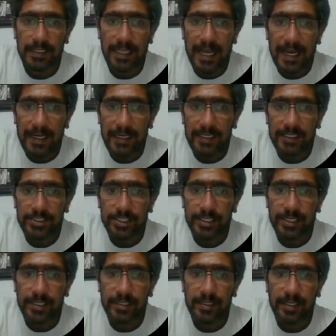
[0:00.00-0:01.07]
that
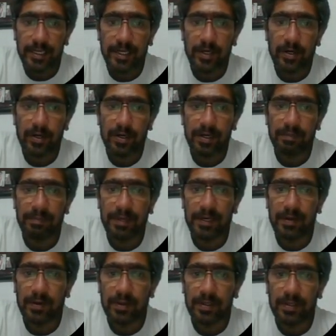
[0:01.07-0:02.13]
digit cannot
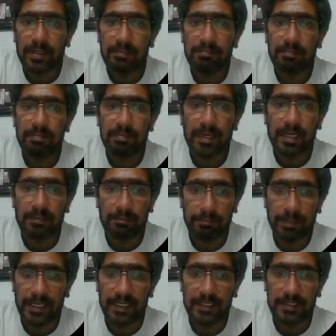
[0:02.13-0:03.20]
repeat on the
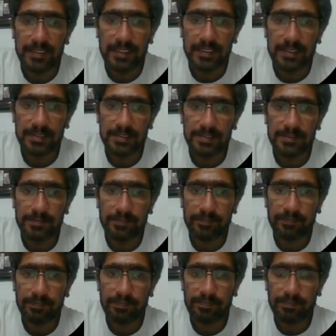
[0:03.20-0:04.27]
buddy cells.
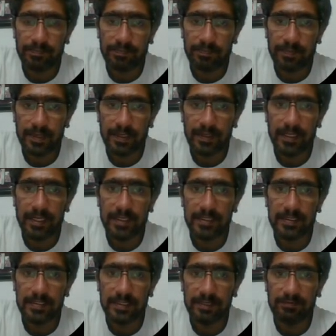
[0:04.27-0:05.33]
That
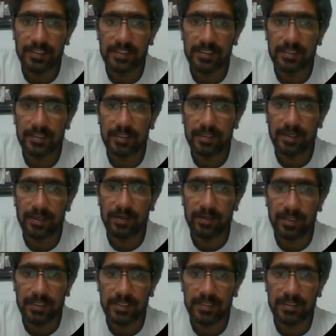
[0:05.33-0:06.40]
is, if this is a 3 or
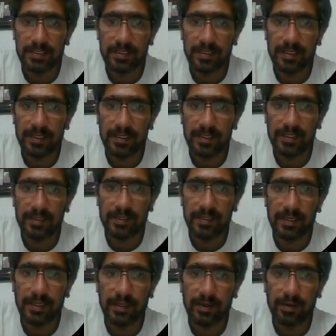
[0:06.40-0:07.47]
this is a 3, the
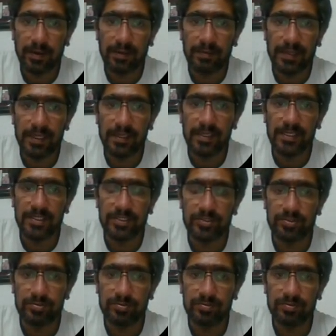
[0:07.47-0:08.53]
3 cannot be in these
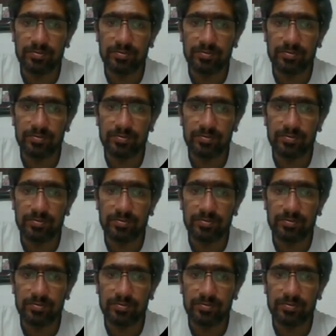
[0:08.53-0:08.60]
two.